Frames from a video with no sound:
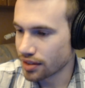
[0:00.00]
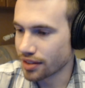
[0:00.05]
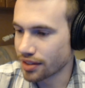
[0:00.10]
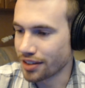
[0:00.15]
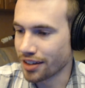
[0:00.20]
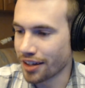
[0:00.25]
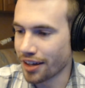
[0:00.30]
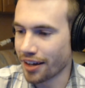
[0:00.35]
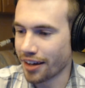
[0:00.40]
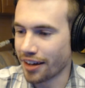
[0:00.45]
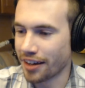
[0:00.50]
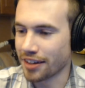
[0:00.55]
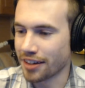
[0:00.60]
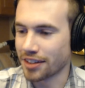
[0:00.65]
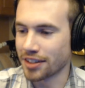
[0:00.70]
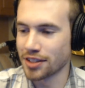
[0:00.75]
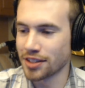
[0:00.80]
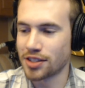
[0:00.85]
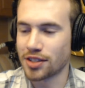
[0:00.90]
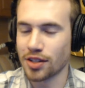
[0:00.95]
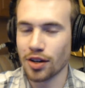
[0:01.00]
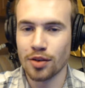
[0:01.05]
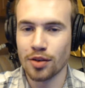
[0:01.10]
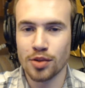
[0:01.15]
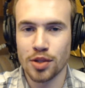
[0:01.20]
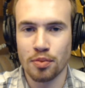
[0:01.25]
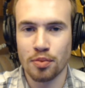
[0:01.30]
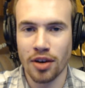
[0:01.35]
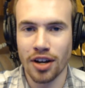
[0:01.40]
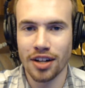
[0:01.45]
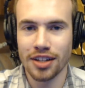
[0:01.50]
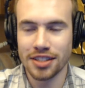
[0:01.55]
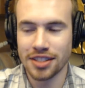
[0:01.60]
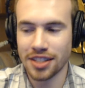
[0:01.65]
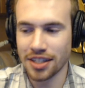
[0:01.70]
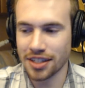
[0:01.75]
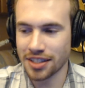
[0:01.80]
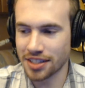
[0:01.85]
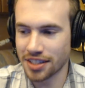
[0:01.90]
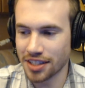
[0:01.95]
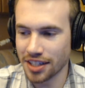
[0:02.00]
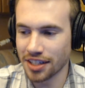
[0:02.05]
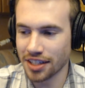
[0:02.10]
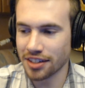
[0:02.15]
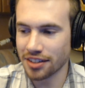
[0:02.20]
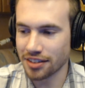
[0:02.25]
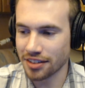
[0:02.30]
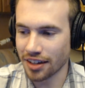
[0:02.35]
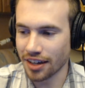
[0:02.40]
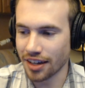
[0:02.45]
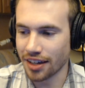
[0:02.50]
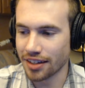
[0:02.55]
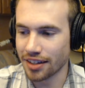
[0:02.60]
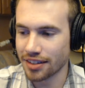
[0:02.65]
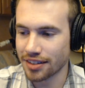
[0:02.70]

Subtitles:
Yeah, good Star Wars politics did it right.